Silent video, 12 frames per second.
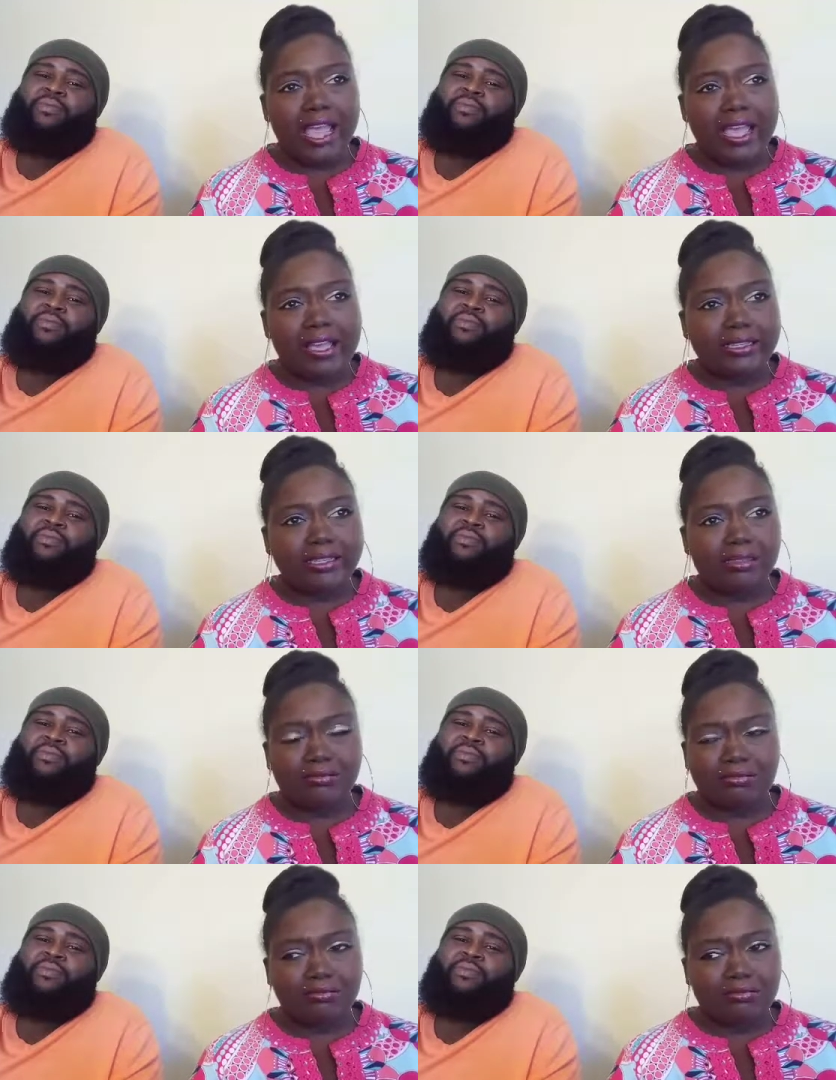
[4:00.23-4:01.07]

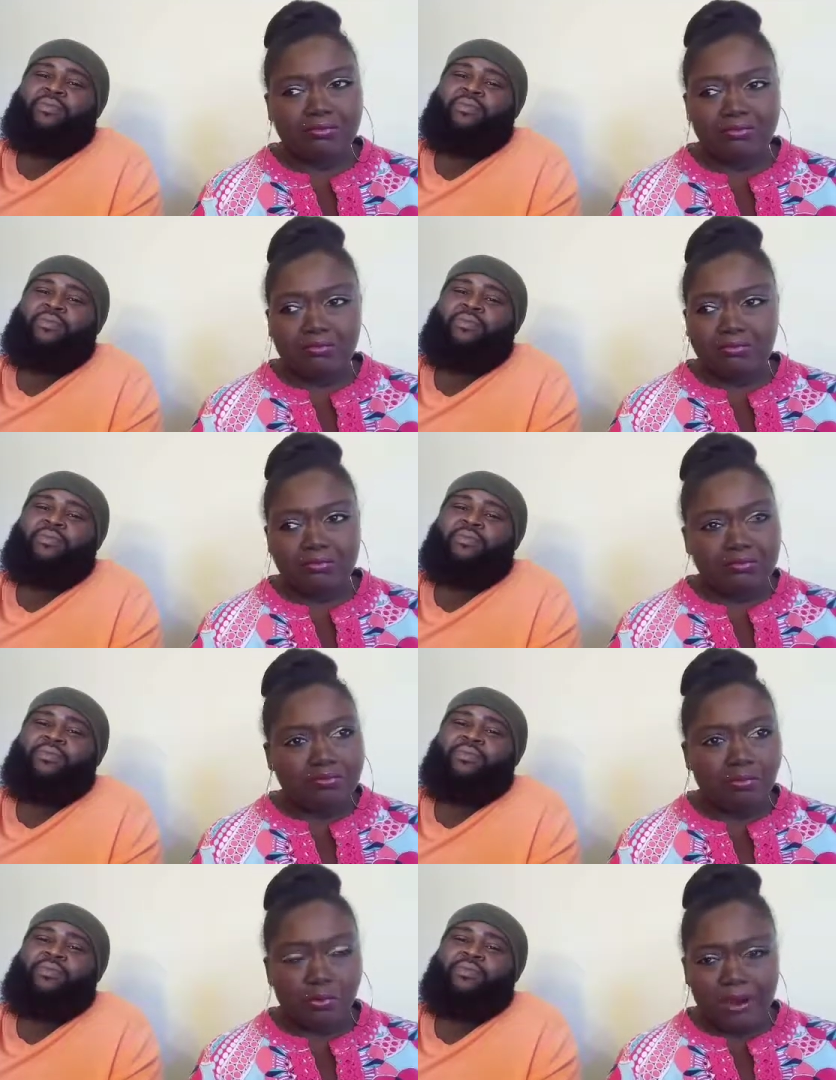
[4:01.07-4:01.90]
Speaker 1: ass
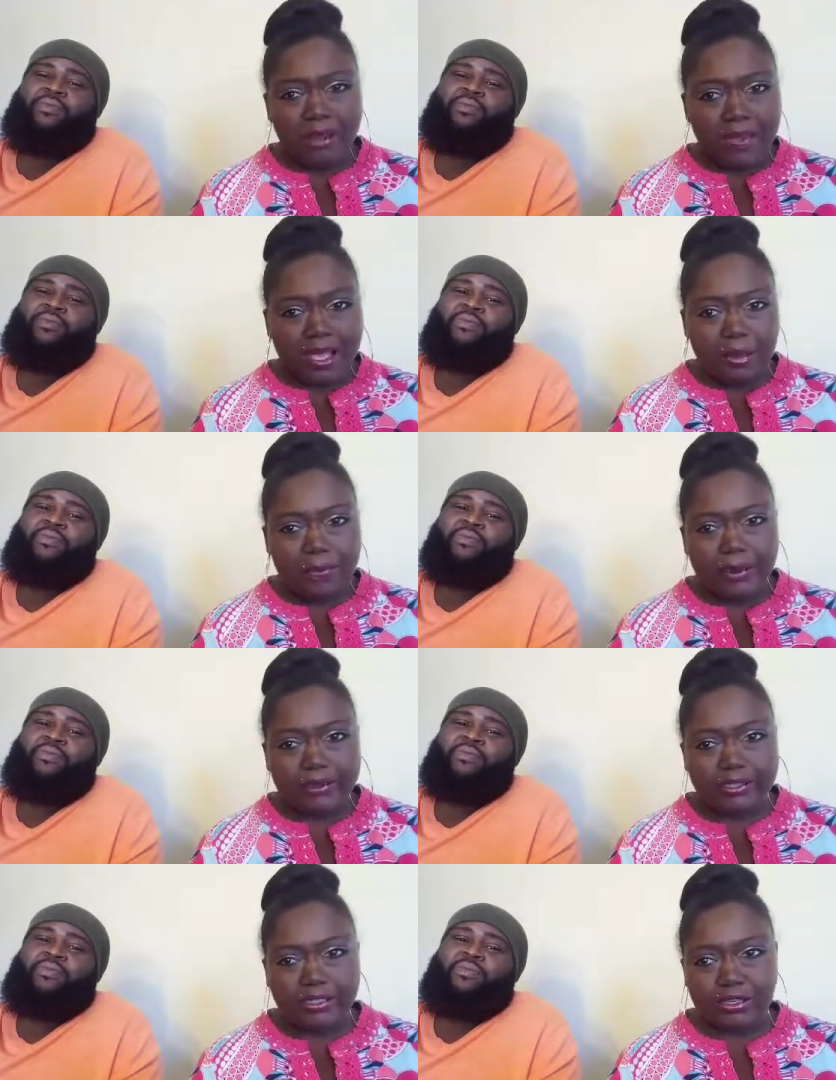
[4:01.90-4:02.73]
rebound
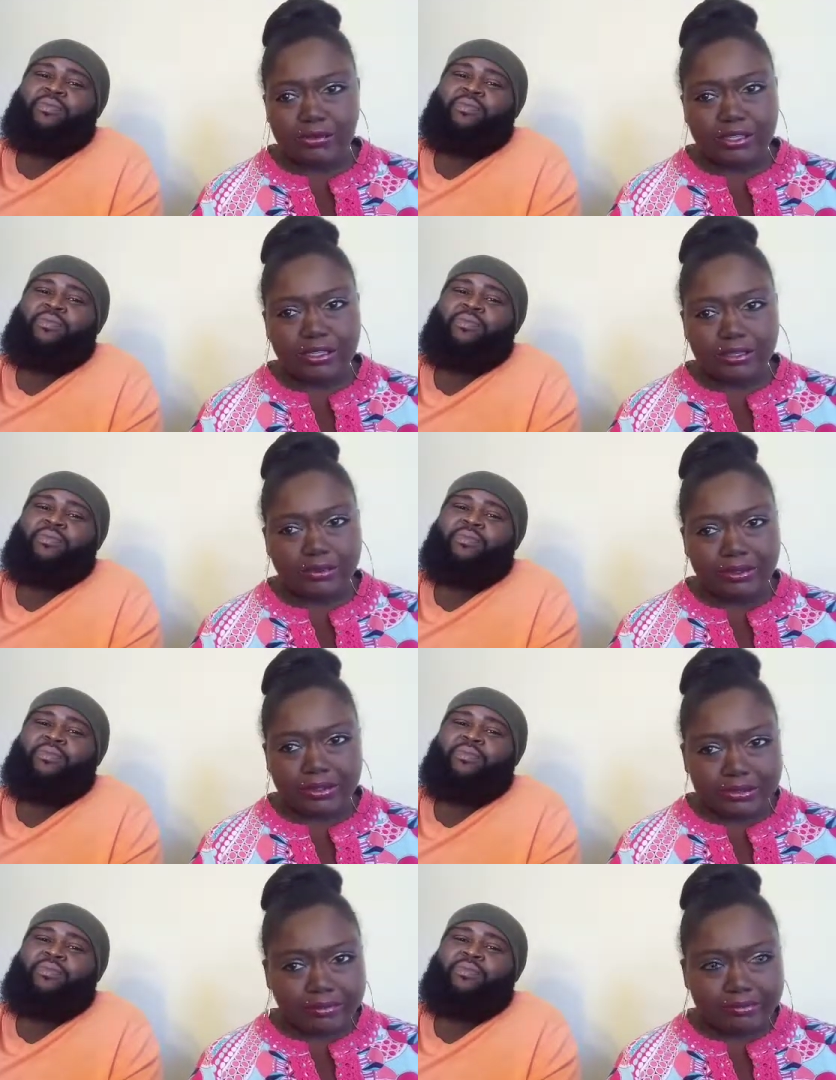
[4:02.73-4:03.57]
person you deal
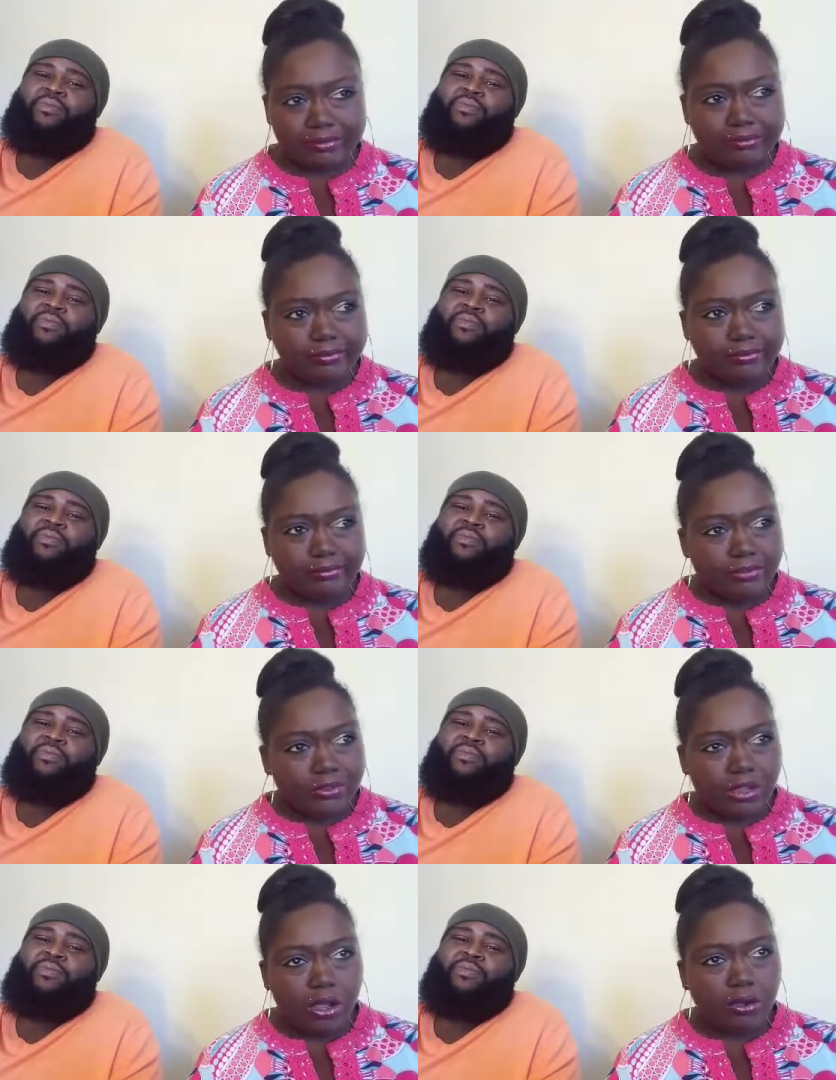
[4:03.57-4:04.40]
with.
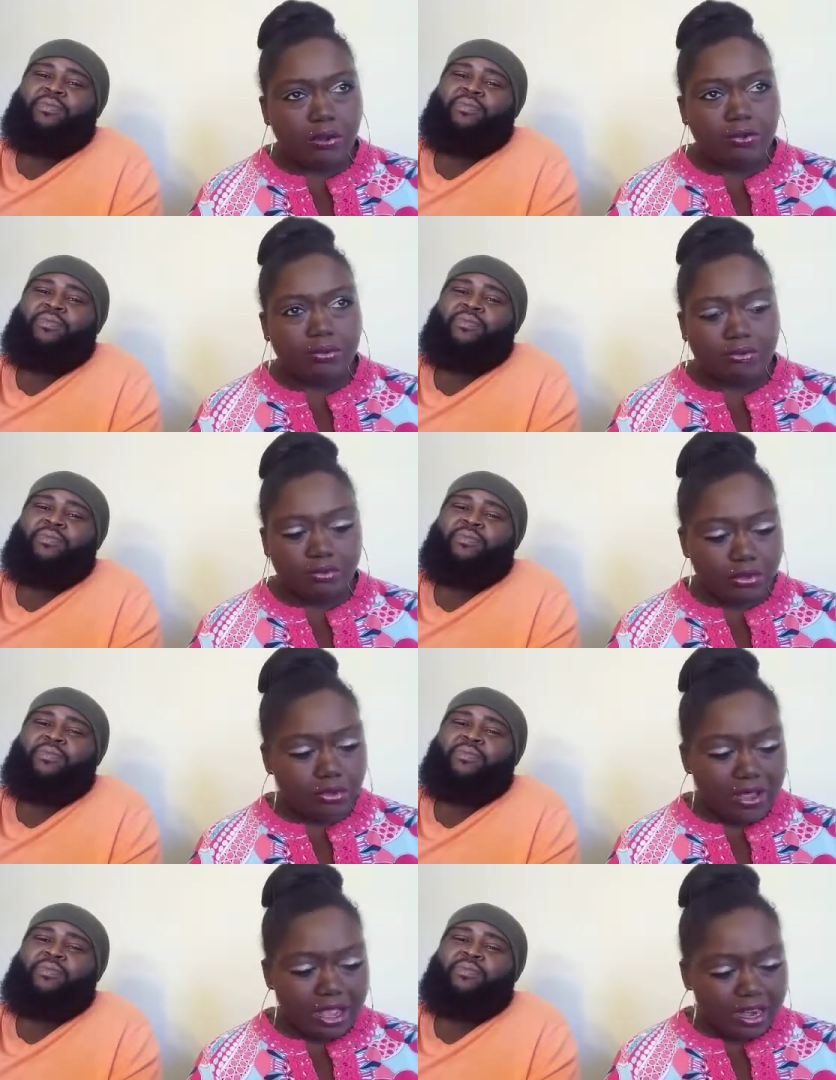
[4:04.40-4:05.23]
So you
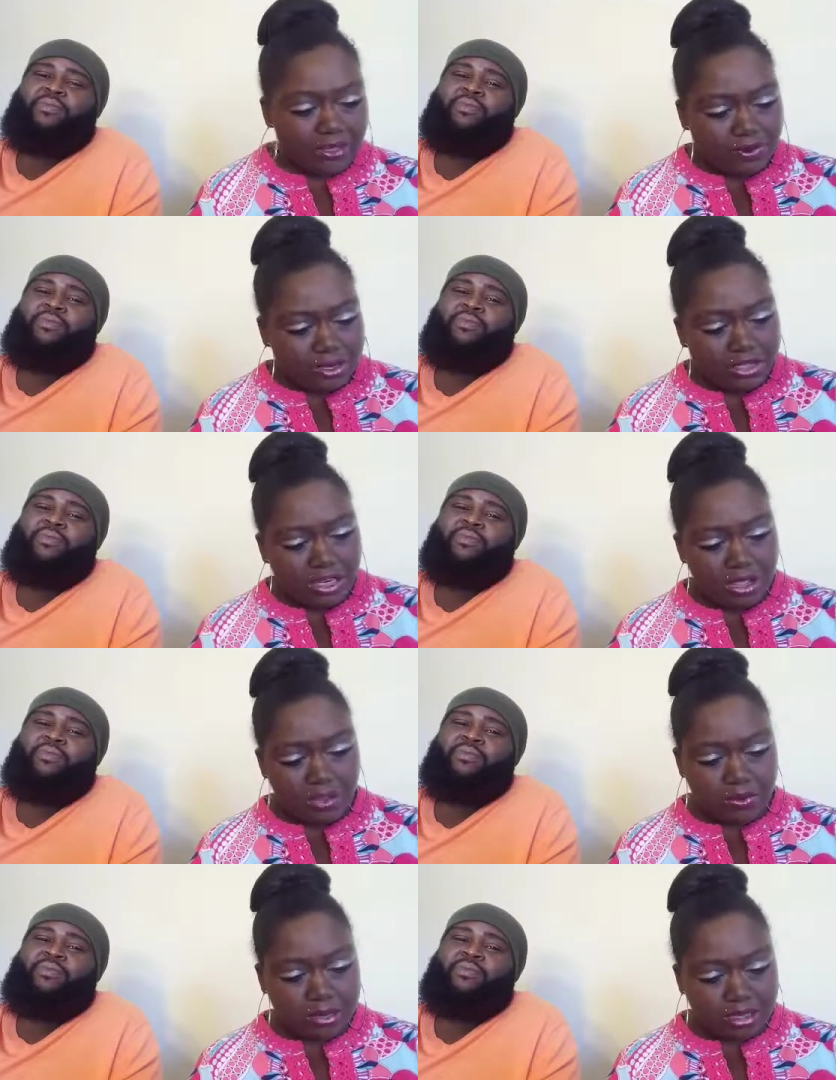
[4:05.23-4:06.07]
can't even
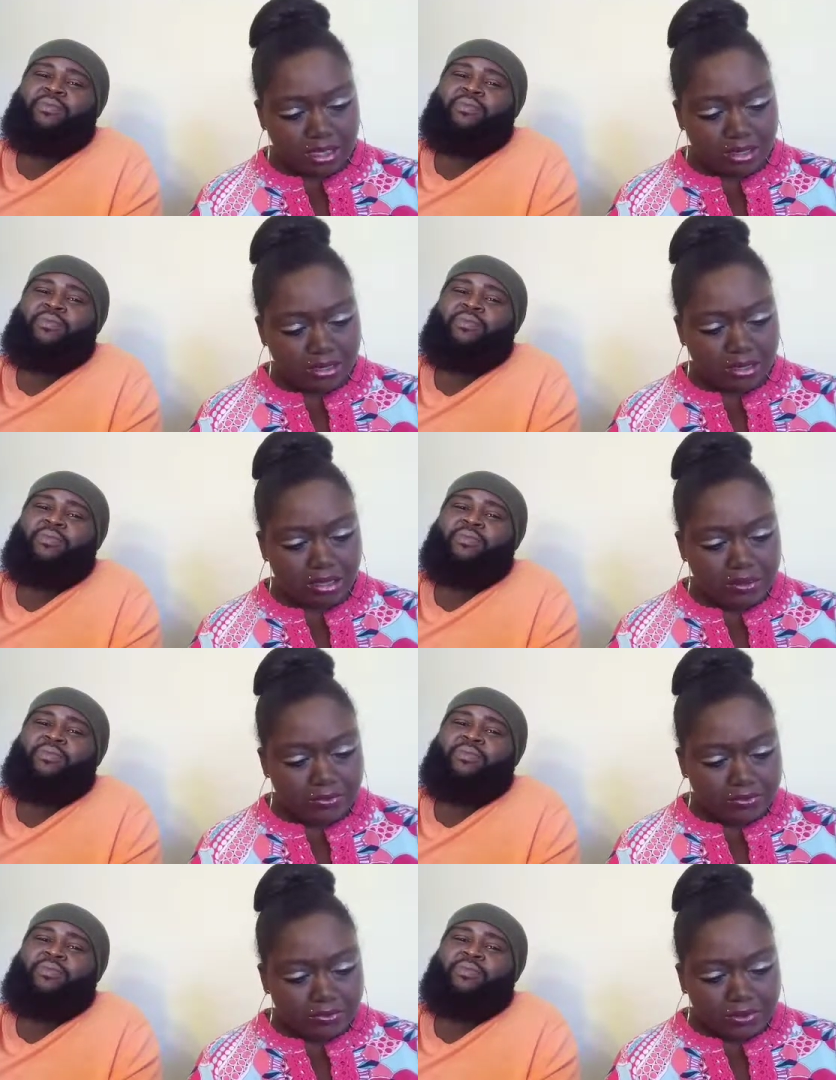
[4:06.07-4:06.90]
deal with the
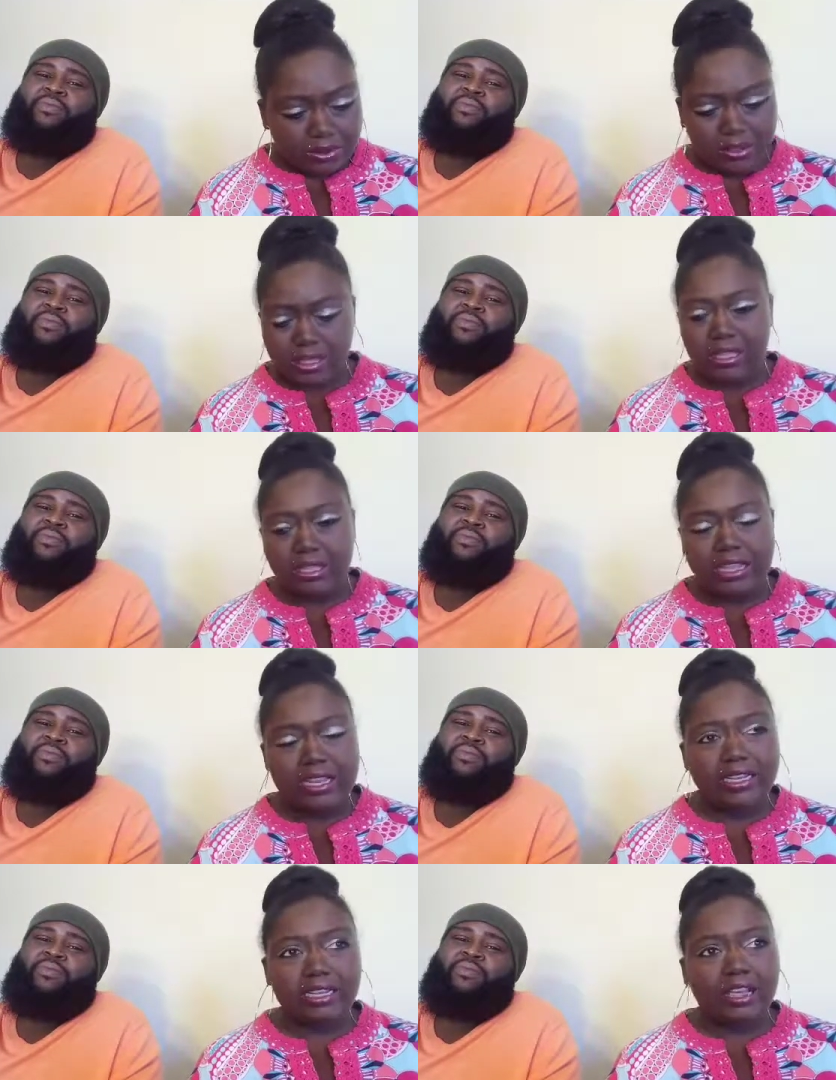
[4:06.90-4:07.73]
the
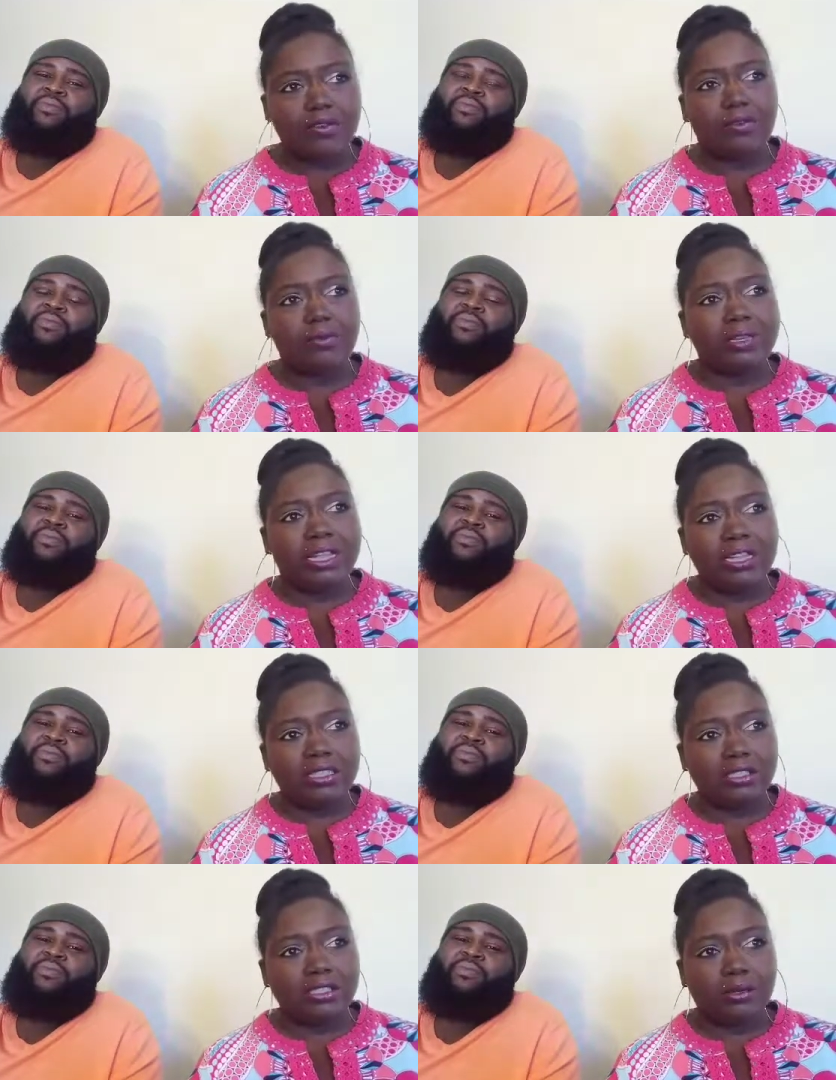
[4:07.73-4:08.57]
ending of a
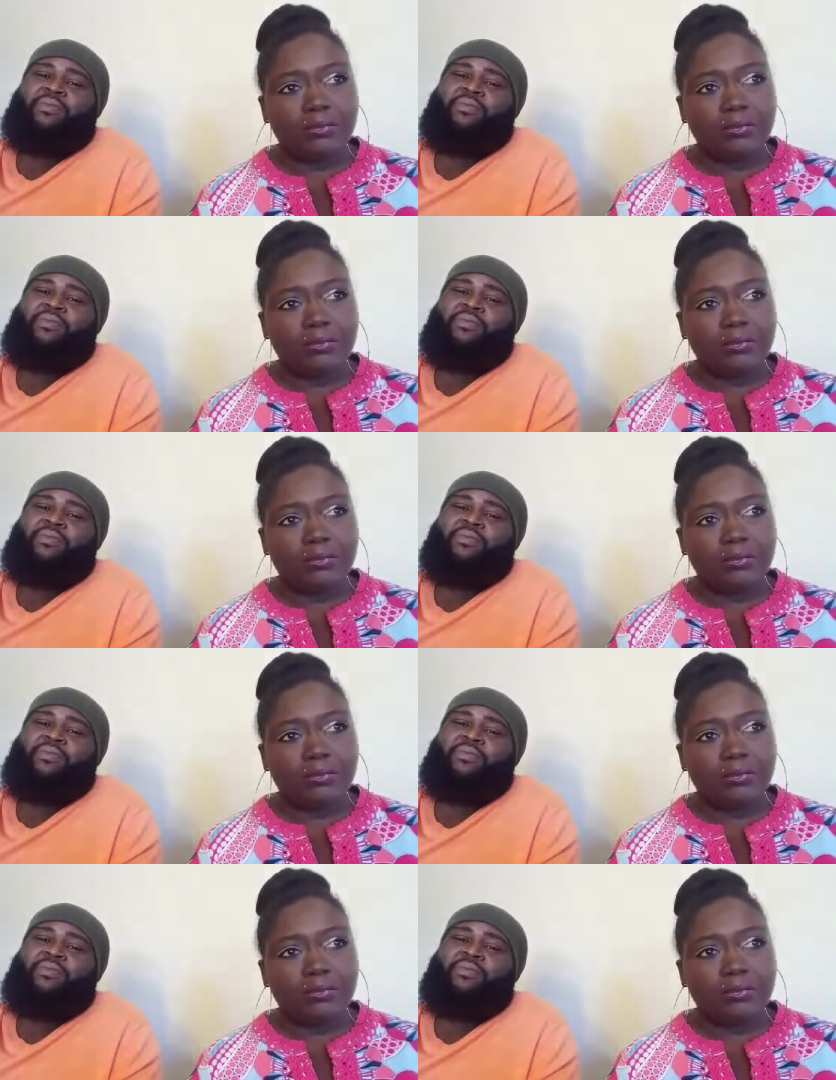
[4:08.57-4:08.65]
relationship